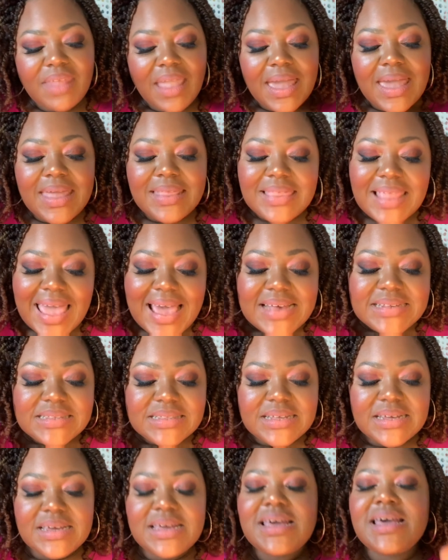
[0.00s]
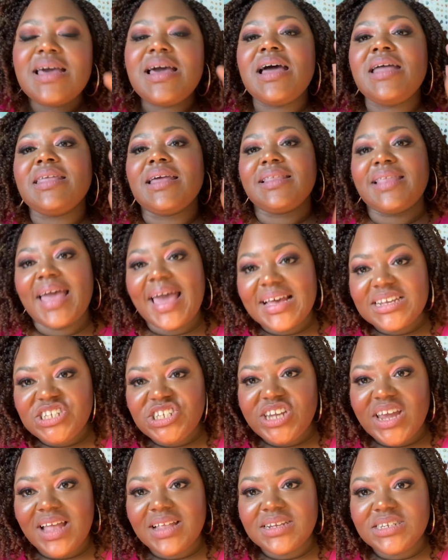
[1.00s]
And lastly, the last
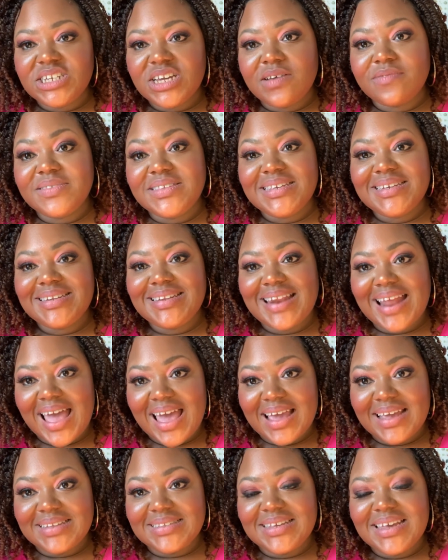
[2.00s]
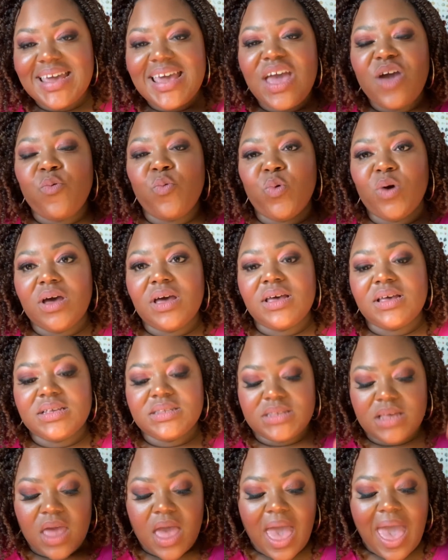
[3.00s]
challenge of tonight
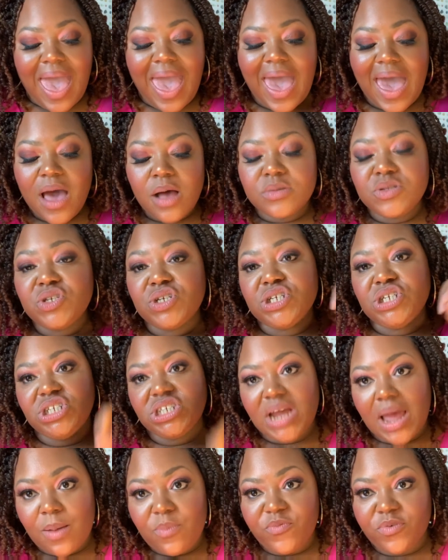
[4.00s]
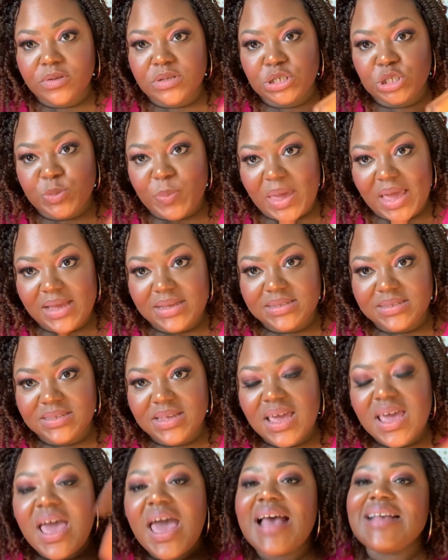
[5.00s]
was how to shop for the space.
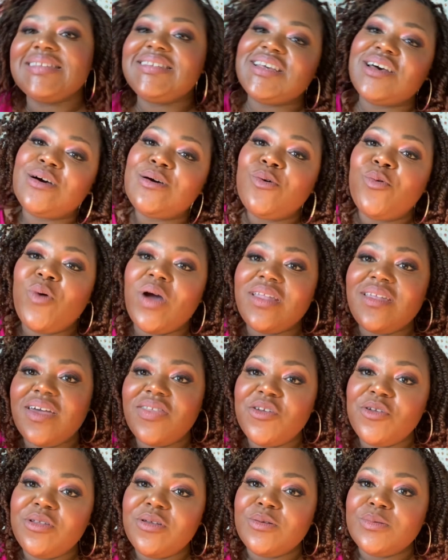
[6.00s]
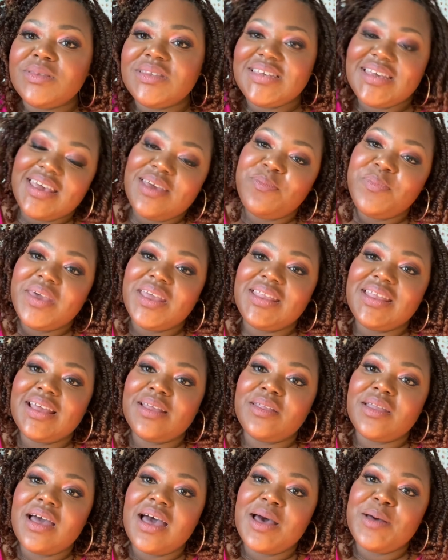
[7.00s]
And so another little tidbit
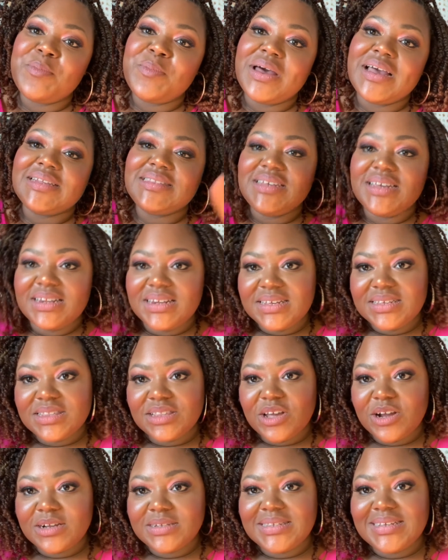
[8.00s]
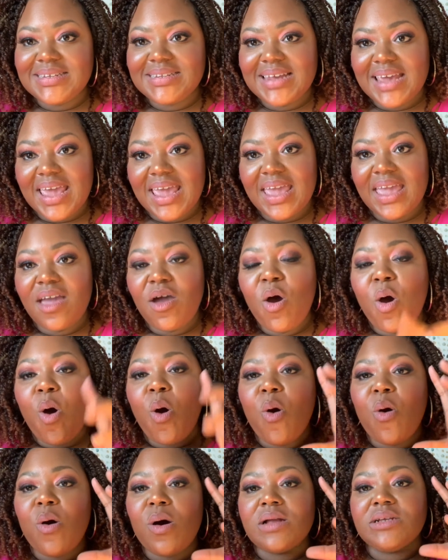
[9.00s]
that my attendees learned today
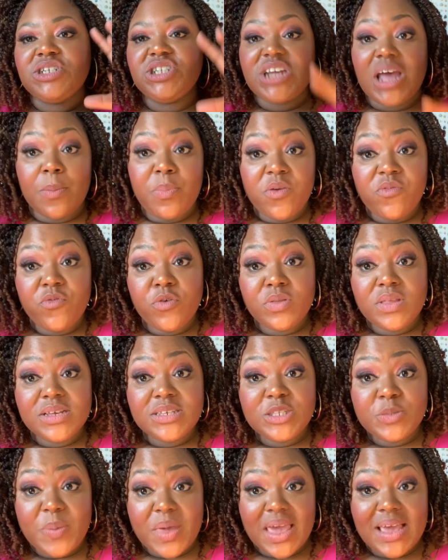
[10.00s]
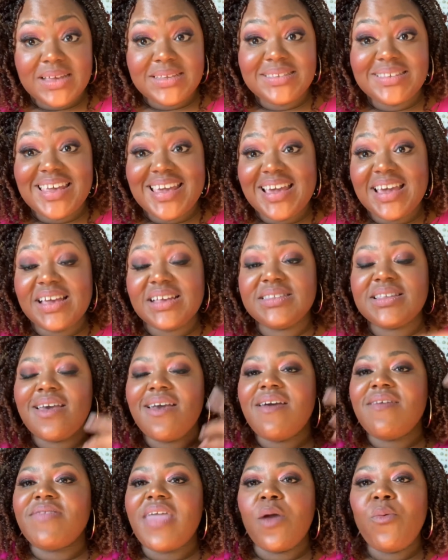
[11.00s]
on shopping for their space is
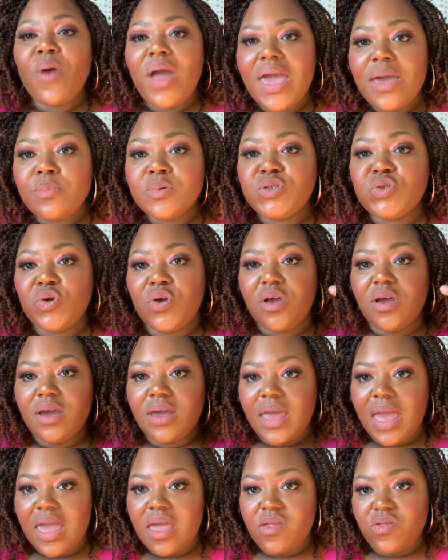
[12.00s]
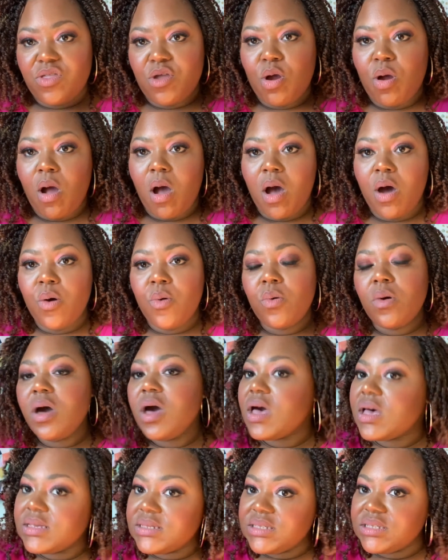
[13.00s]
they were able to create their own
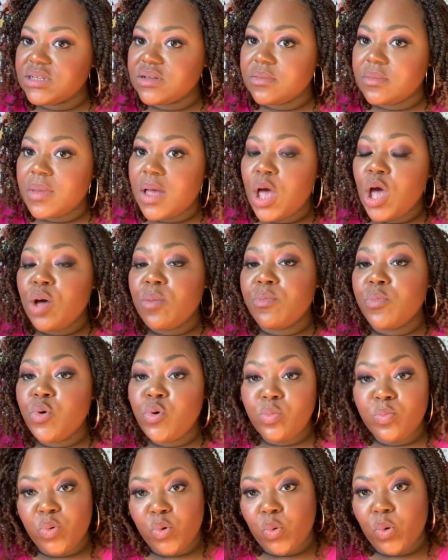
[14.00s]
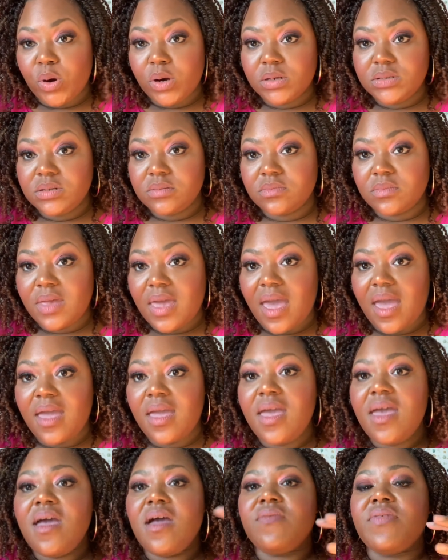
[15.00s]
custom mood board, okay?
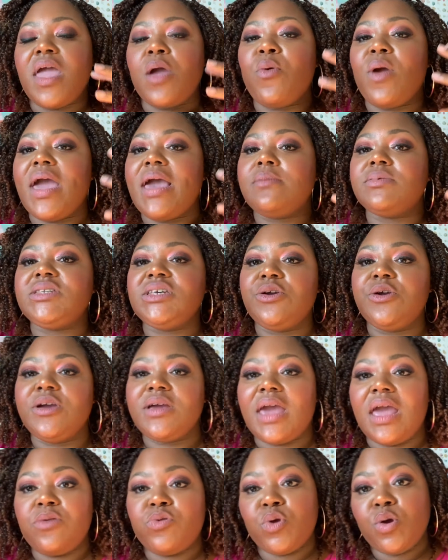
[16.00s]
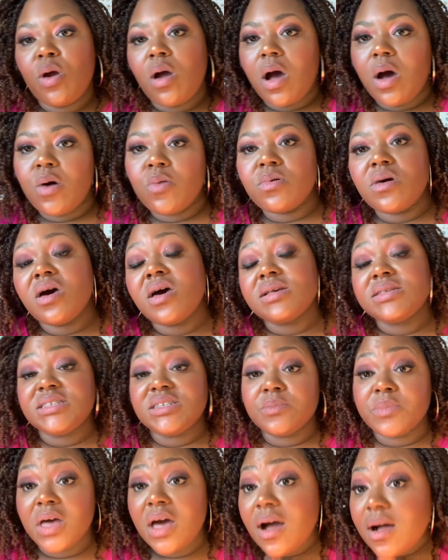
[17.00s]
They were able to create their own
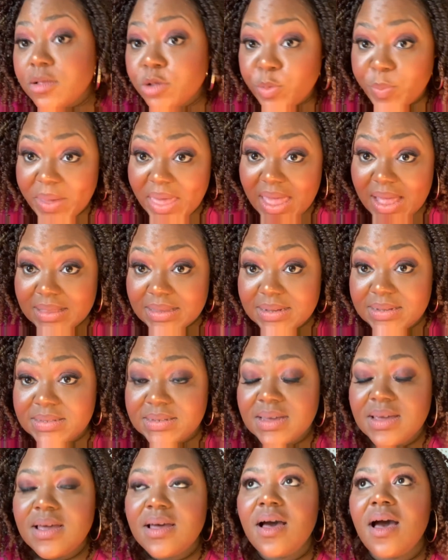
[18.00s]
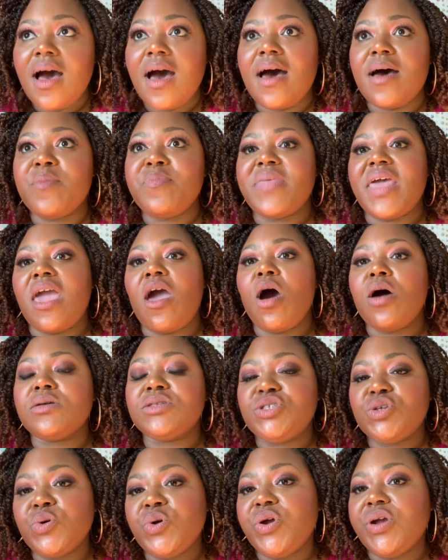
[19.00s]
custom color palette. They
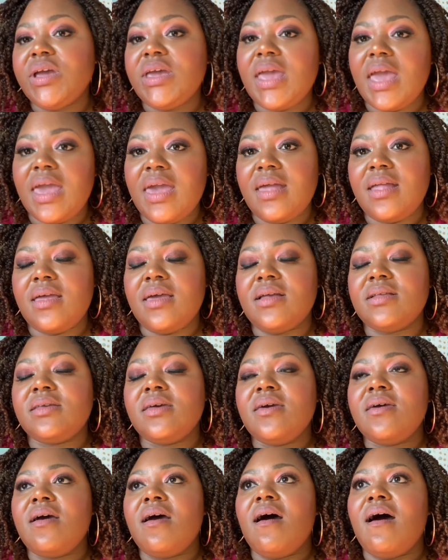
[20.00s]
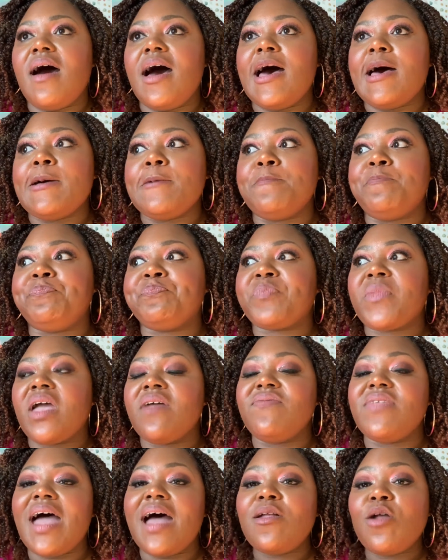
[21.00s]
also created,
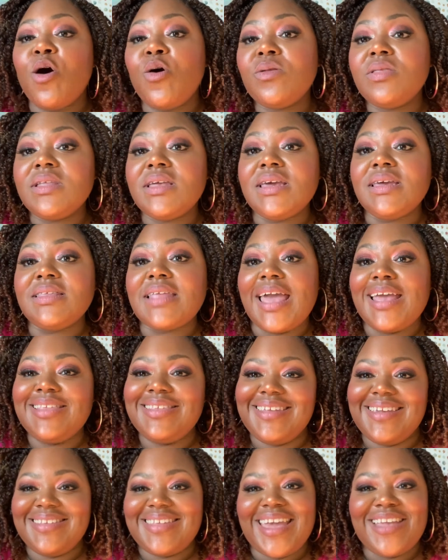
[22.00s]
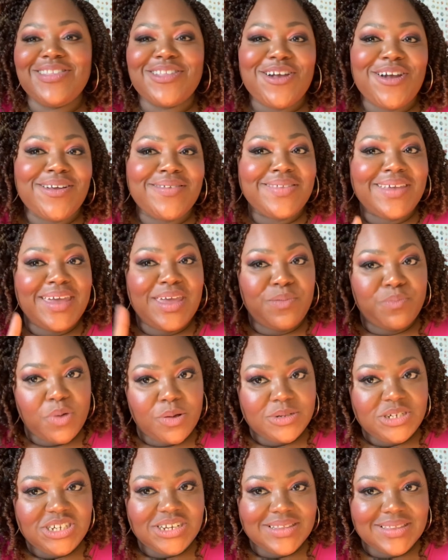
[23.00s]
not only did they learn the
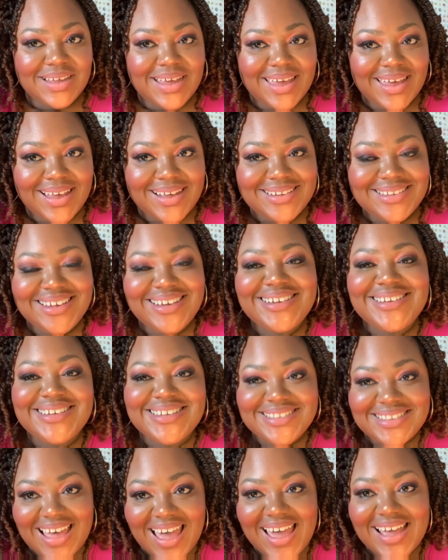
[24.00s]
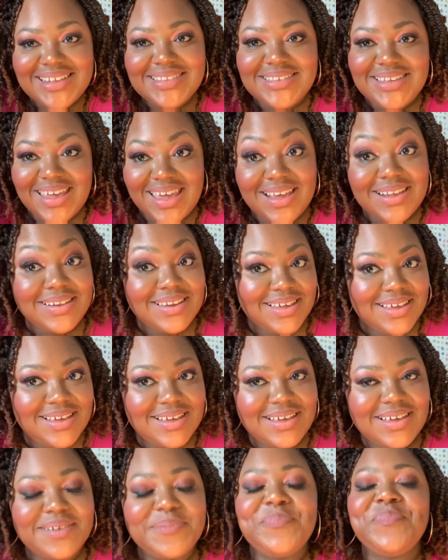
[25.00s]
emotion-led design technique,